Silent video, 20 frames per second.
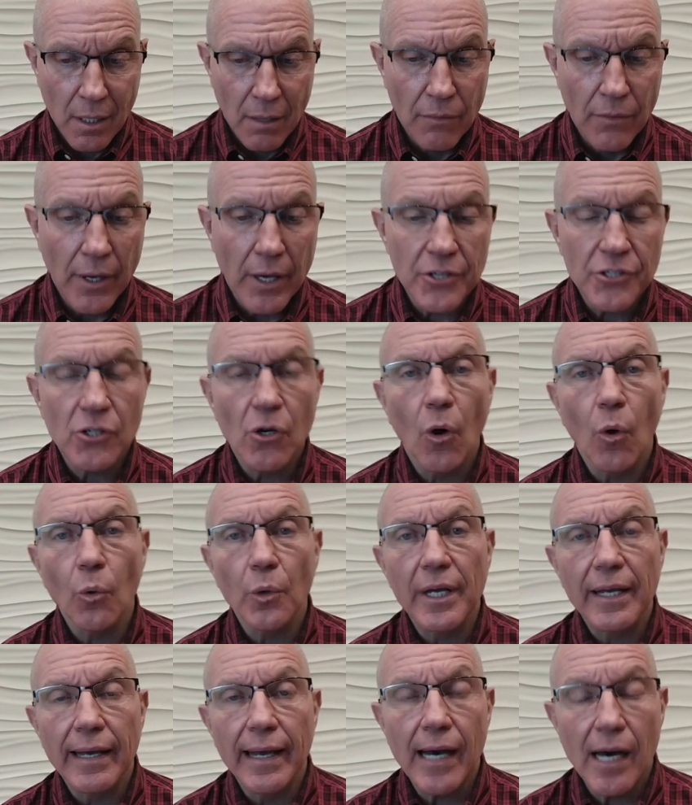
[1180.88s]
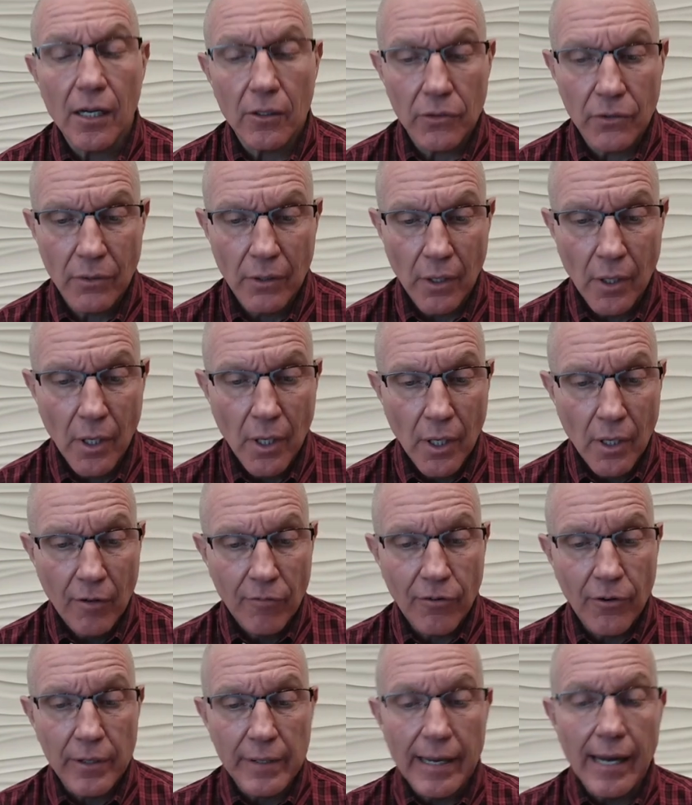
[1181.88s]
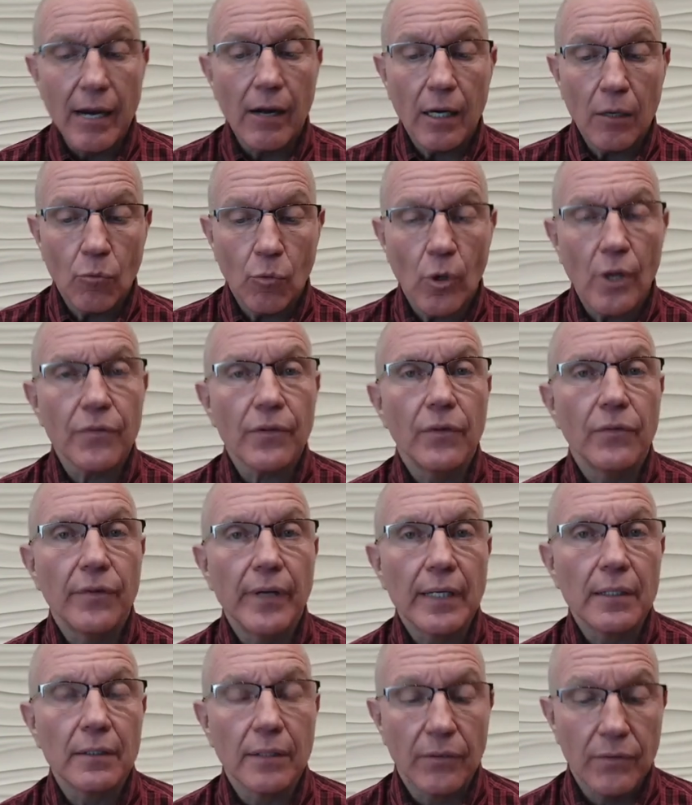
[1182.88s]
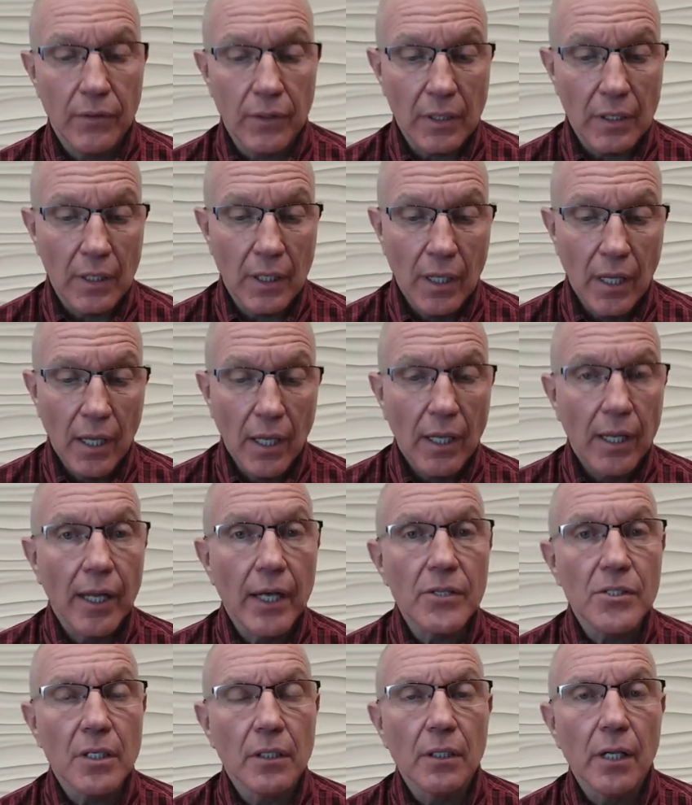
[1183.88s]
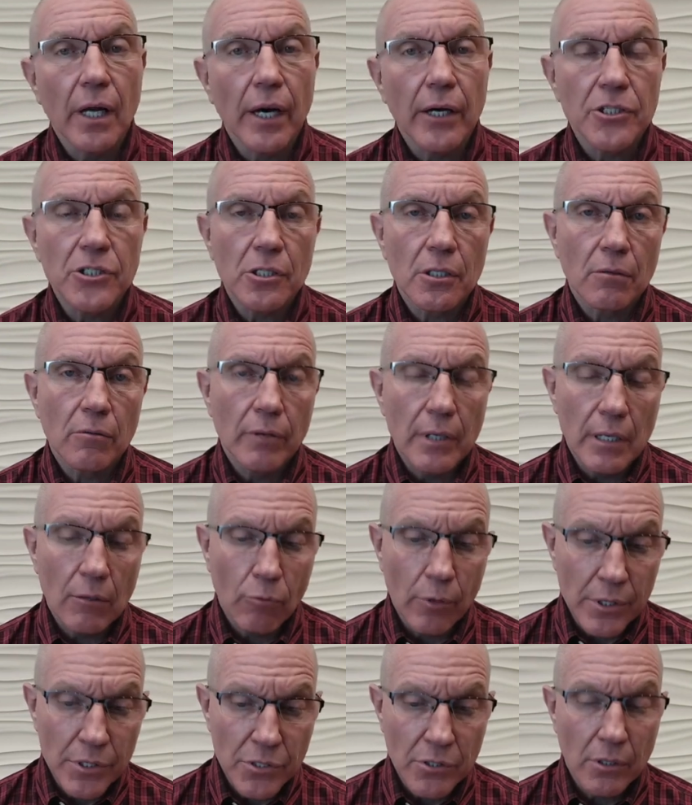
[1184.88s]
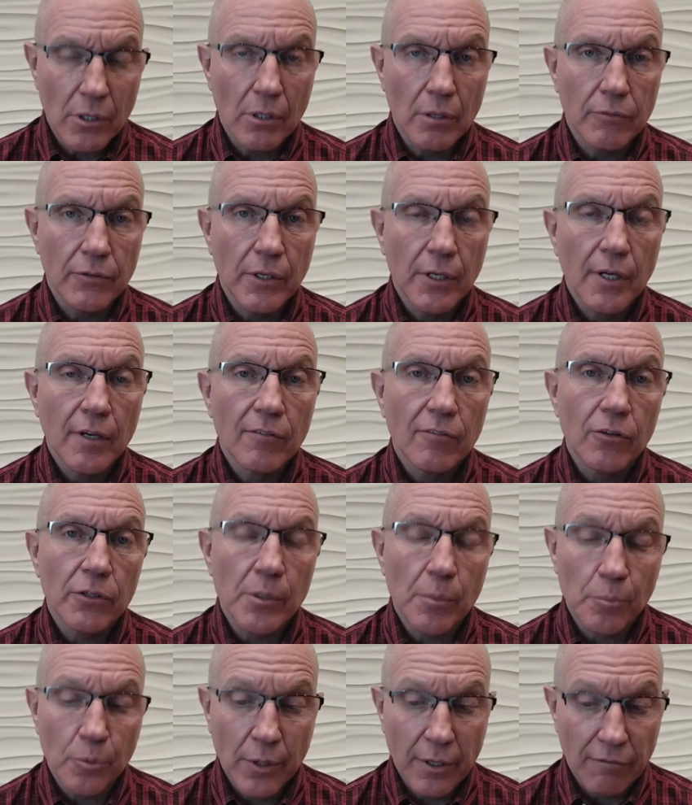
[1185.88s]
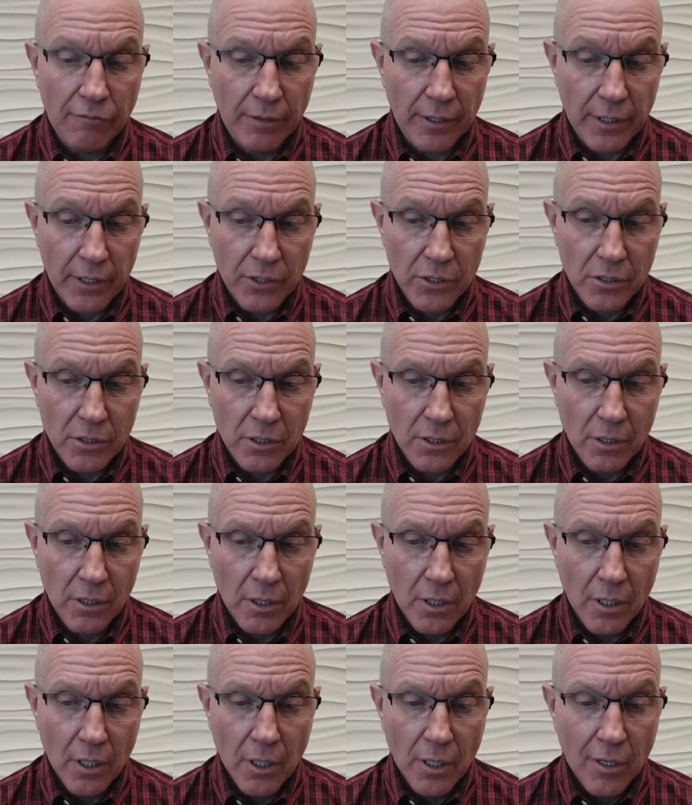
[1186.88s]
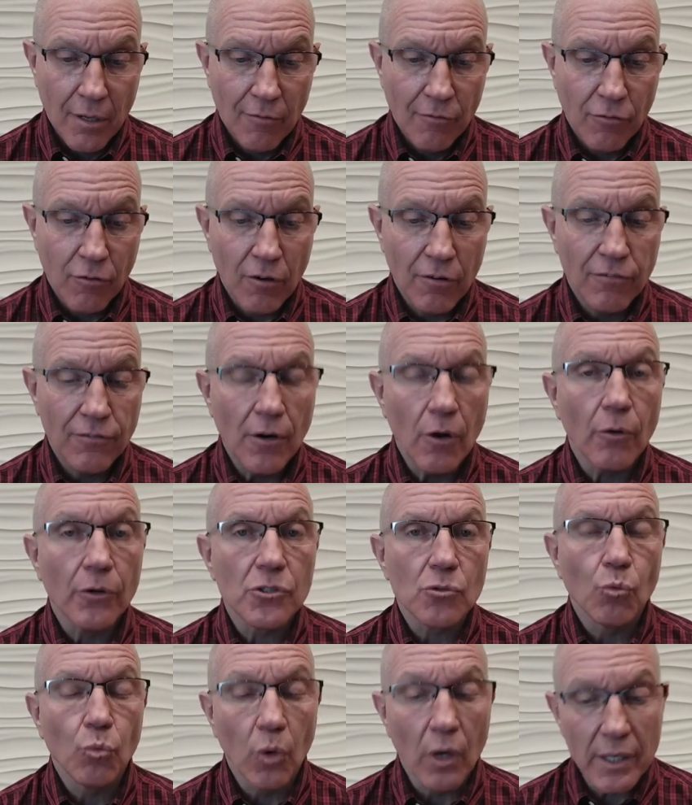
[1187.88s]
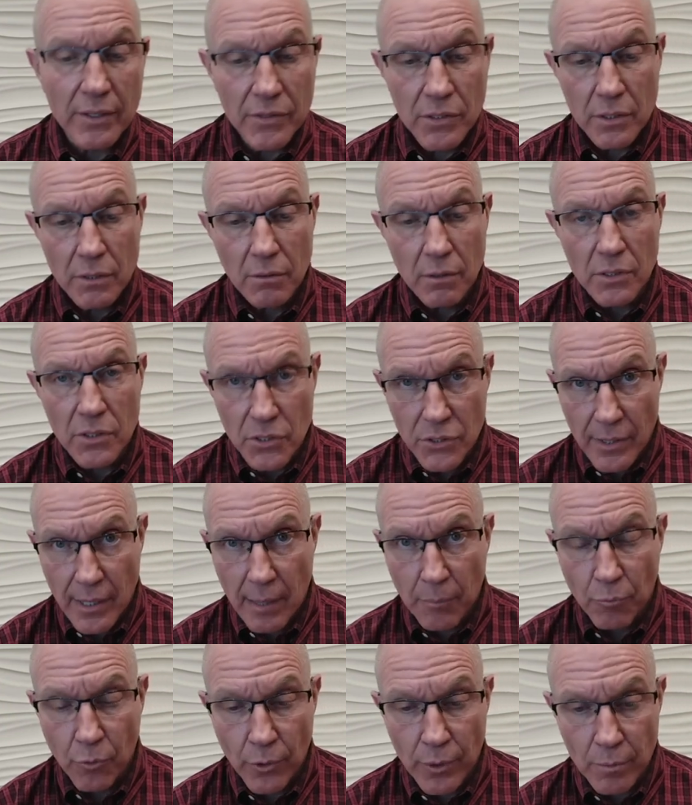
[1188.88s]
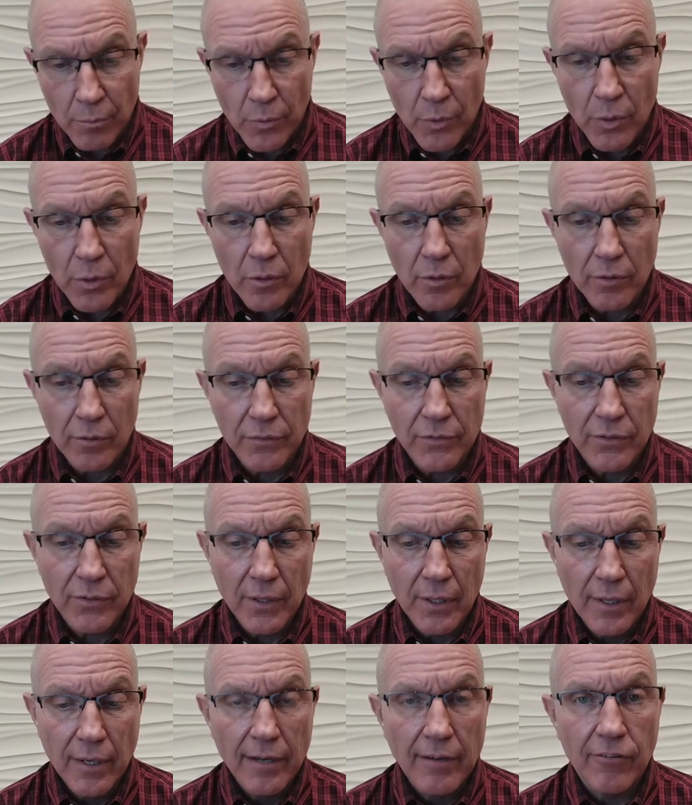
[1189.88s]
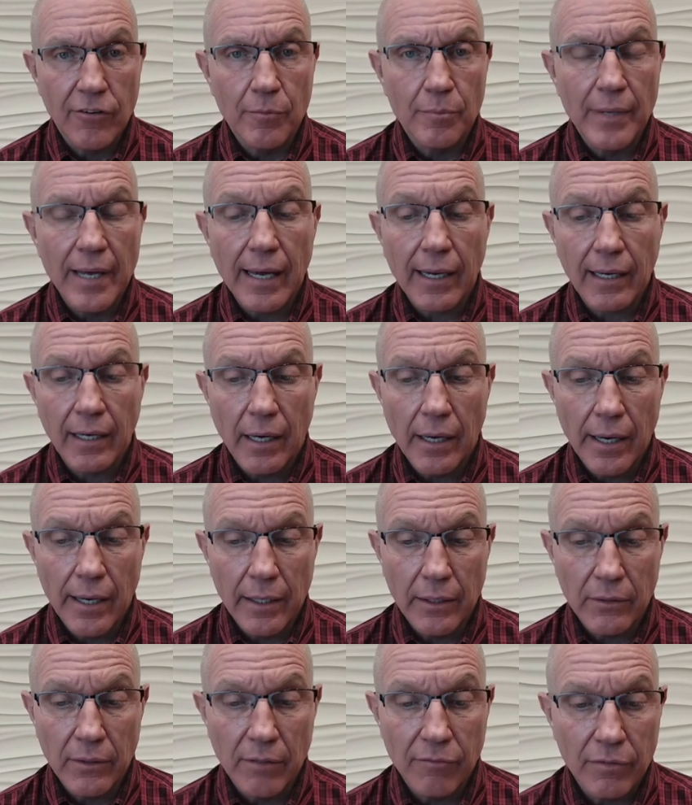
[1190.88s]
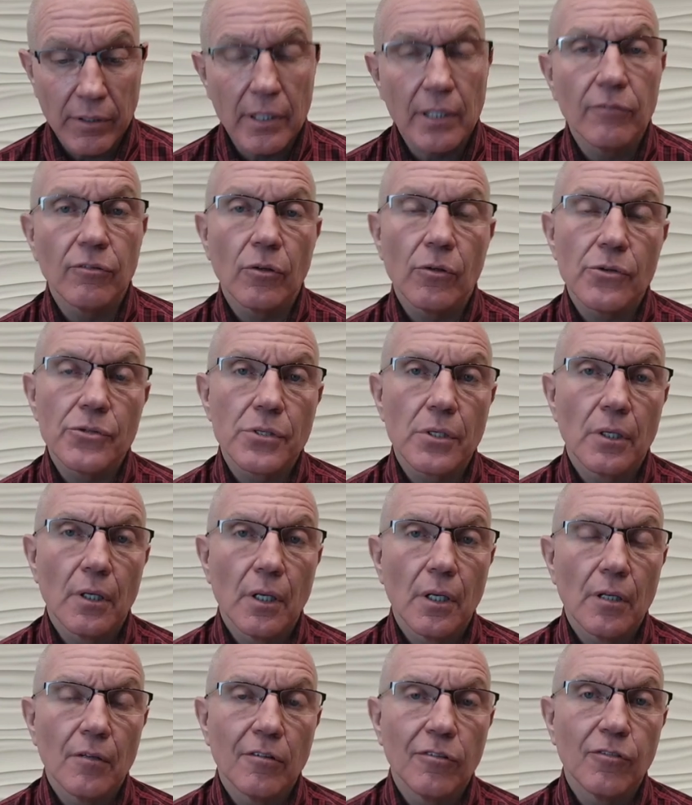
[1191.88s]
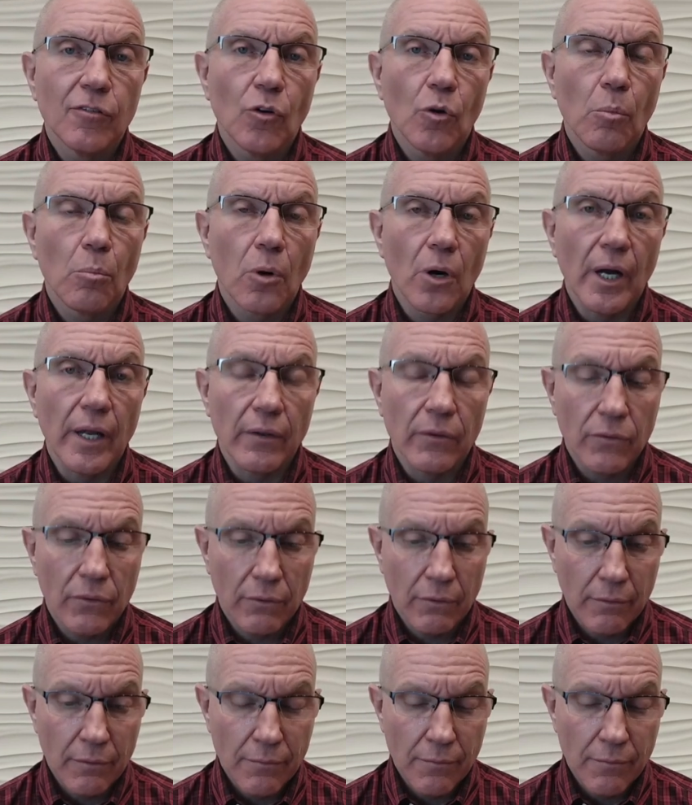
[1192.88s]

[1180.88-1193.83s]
Thus, holding out for inherent worth and dignity is a luxury reserved for the privileged, for folks one step removed from that kind of evil's full brunt.